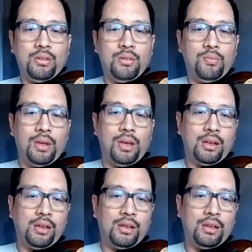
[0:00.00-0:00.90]

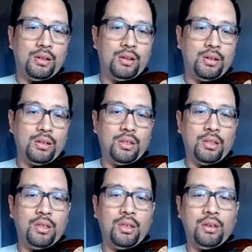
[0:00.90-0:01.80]
back,
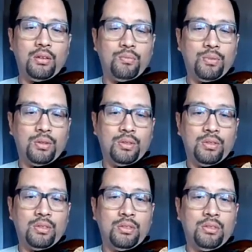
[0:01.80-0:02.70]
up,
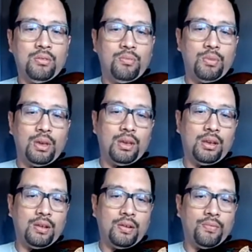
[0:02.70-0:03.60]
back,
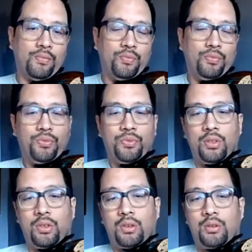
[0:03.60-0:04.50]

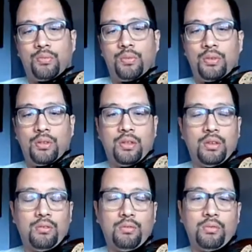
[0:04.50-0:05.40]
up.
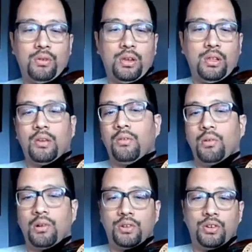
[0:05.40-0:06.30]
It really
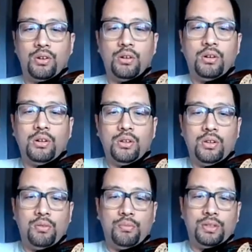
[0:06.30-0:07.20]
works all
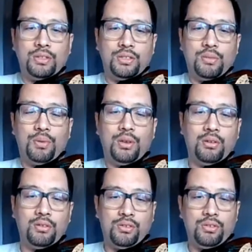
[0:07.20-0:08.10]
your muscles up here
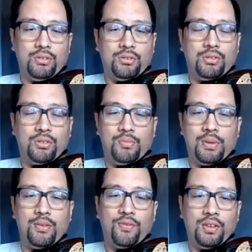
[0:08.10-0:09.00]
too. So it
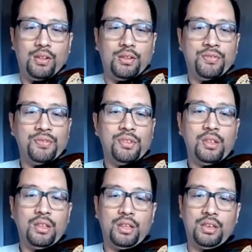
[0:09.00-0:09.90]
may feel
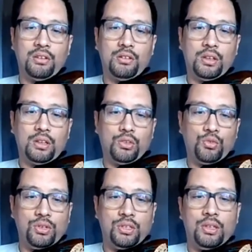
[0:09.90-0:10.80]
like you're a little
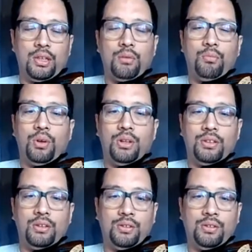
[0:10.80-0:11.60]
twisted like a pretzel.